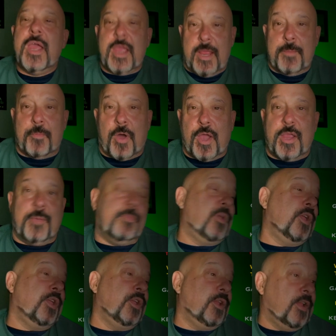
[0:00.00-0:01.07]
in my
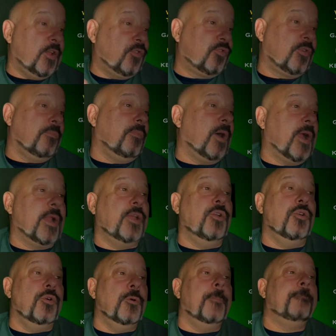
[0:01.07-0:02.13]
opinion, as somebody
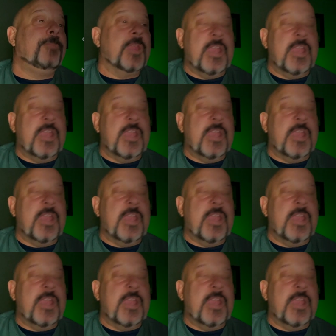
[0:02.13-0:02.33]
who